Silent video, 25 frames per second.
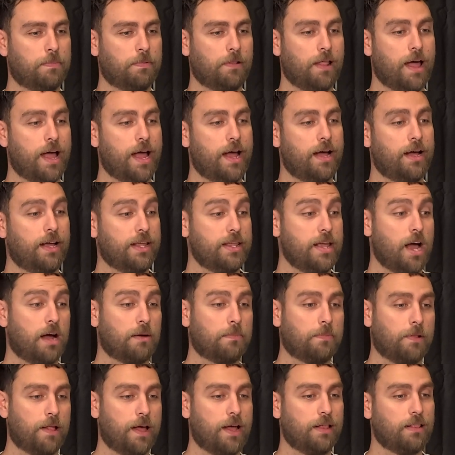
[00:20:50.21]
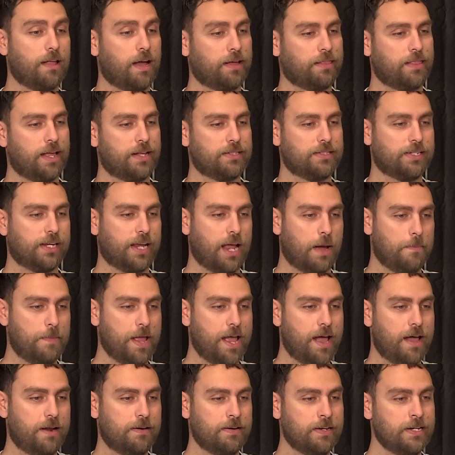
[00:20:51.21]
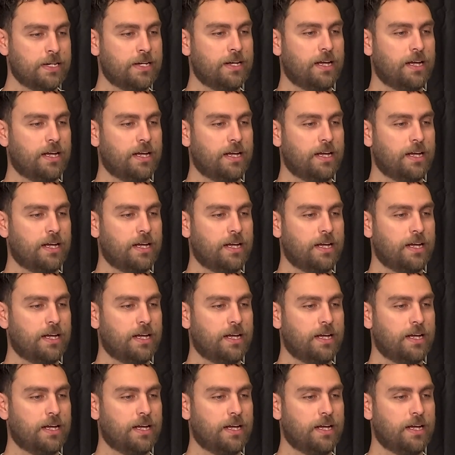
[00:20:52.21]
a young player like that to come out.